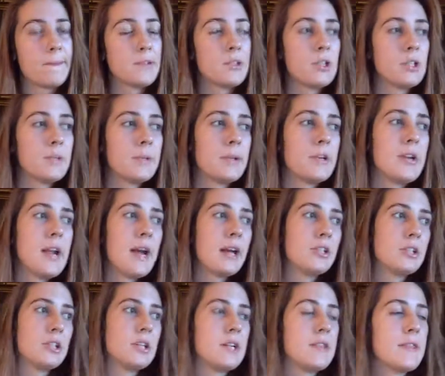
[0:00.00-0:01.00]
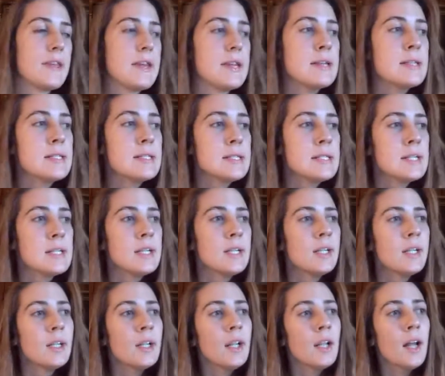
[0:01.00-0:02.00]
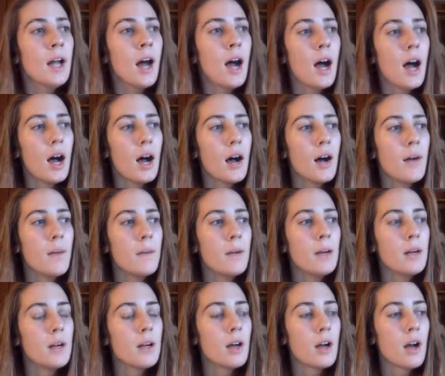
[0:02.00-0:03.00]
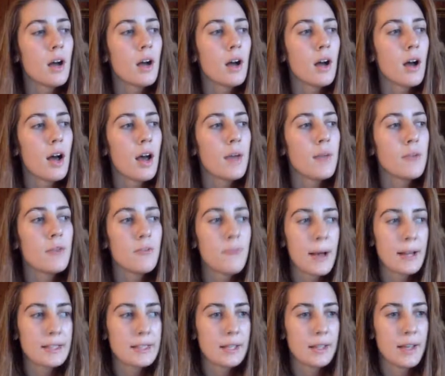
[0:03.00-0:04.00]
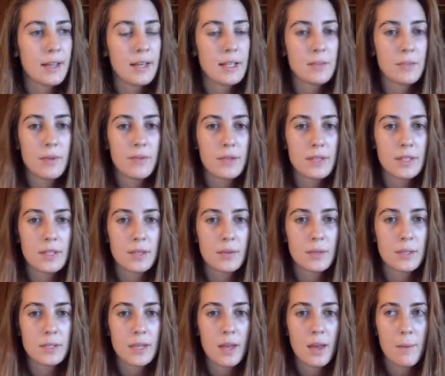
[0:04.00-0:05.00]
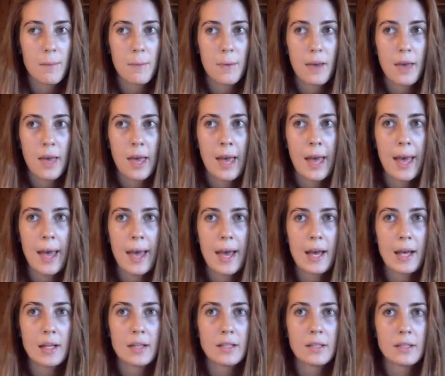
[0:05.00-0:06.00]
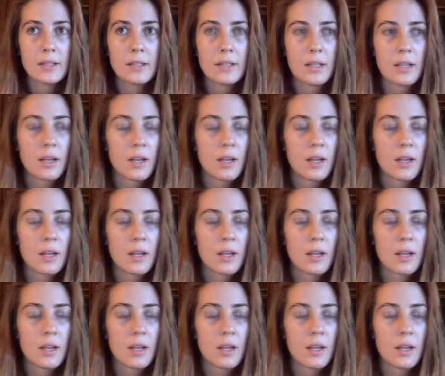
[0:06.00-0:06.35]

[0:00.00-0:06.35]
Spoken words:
Shakespearean actor. And then I moved back to LA because my visa was up, and